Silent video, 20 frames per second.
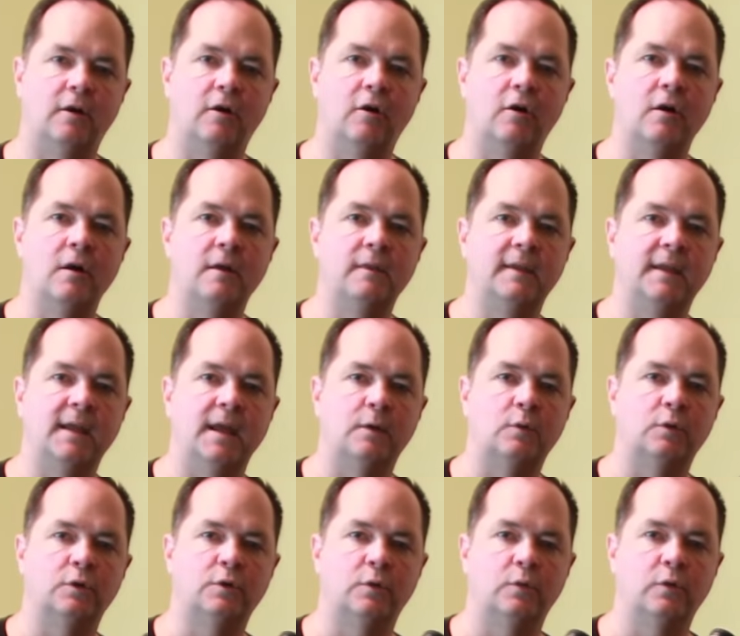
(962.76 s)
on the
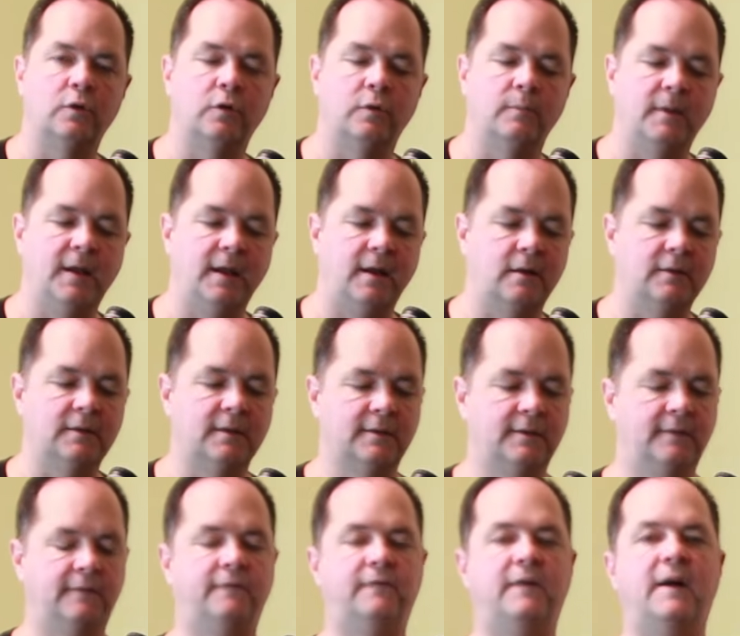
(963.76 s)
equatorial mount
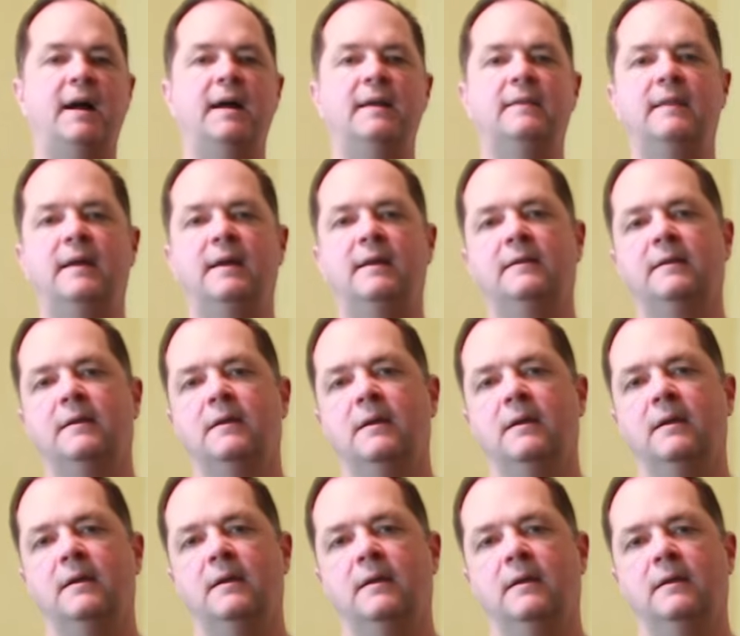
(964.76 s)
to find that
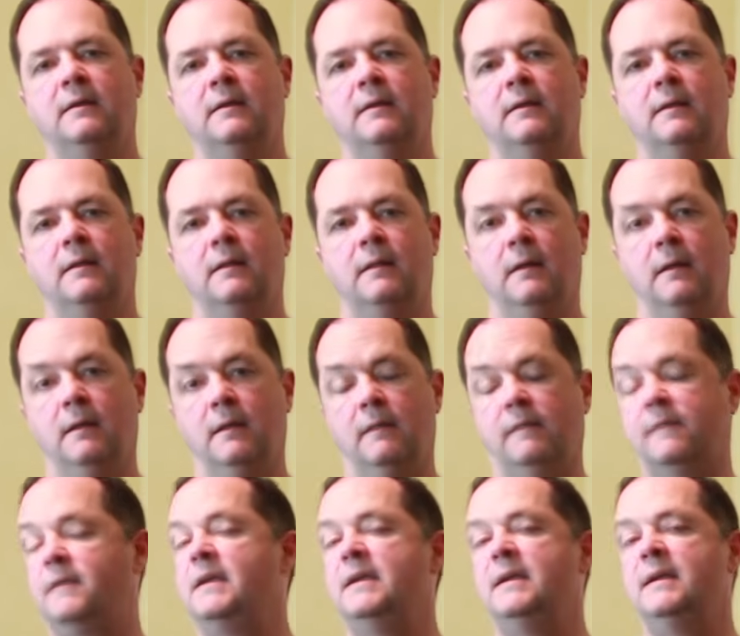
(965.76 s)

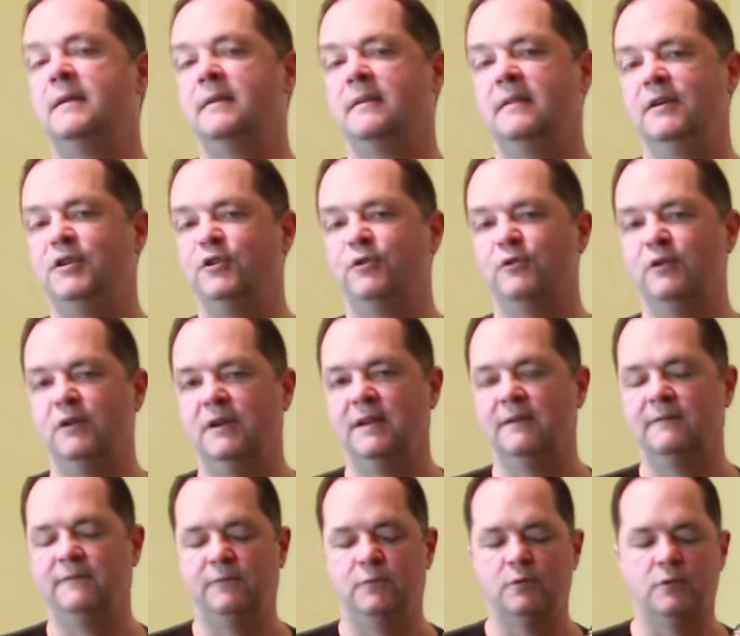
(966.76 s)
thing that you're
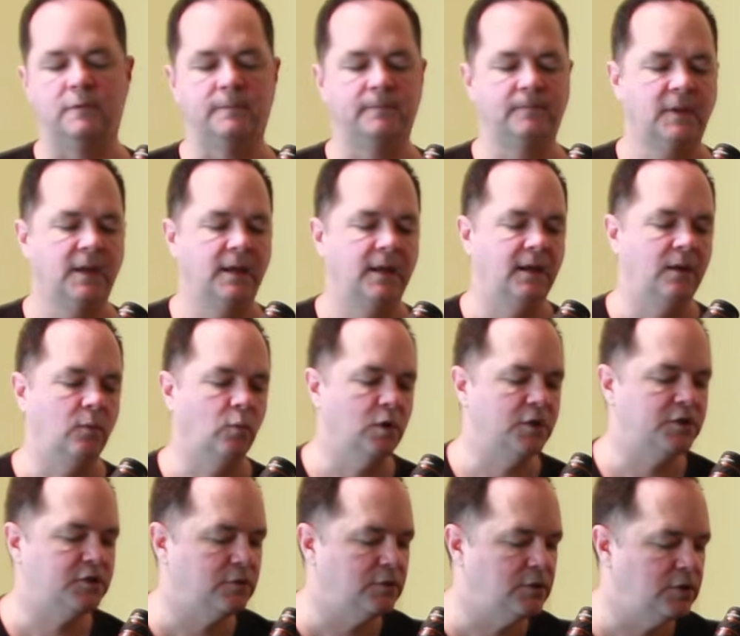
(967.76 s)
looking for. And
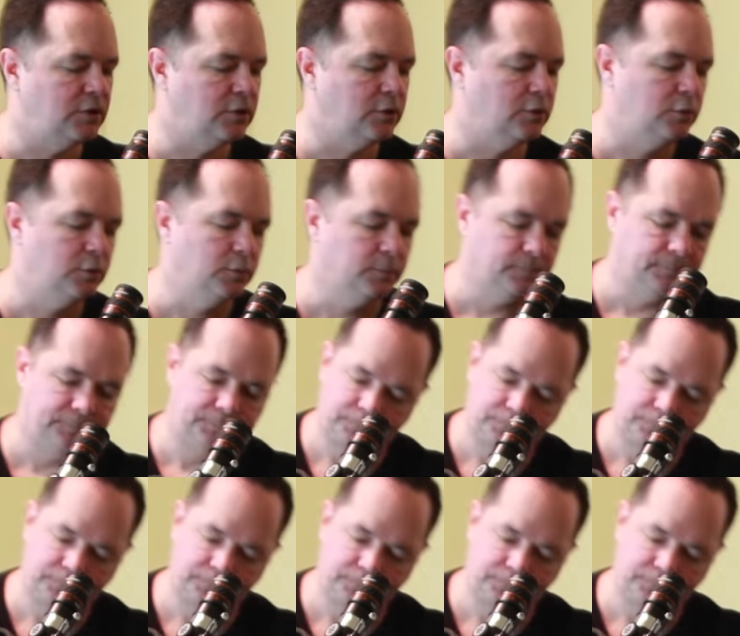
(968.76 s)
once you do,